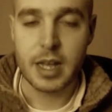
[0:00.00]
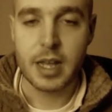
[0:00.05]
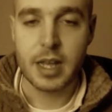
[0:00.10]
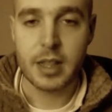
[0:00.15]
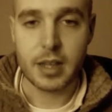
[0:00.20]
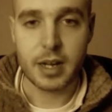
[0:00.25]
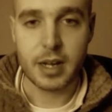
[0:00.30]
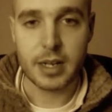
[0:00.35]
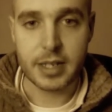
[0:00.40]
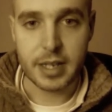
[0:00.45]
The
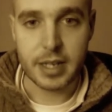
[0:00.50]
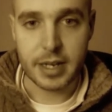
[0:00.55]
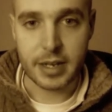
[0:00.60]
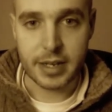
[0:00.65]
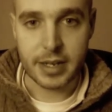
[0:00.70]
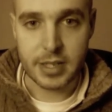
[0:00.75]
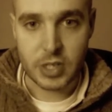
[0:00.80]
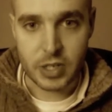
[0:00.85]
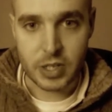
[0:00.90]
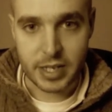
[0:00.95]
idea
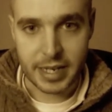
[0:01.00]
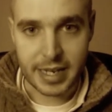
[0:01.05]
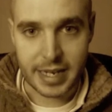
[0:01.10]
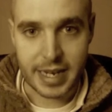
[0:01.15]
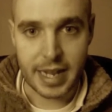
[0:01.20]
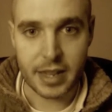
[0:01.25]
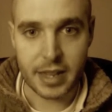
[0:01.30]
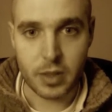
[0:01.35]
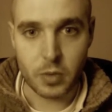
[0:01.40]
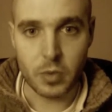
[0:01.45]
is just to
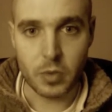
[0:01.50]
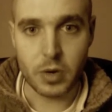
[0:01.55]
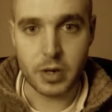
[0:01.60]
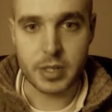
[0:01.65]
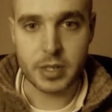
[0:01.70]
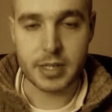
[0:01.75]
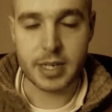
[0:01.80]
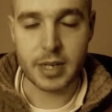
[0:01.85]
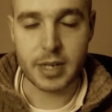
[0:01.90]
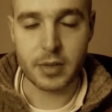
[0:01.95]
get the words
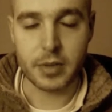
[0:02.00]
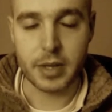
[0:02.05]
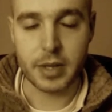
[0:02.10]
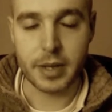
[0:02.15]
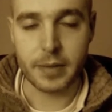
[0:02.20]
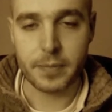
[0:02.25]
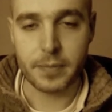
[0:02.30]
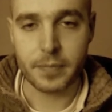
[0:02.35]
down there.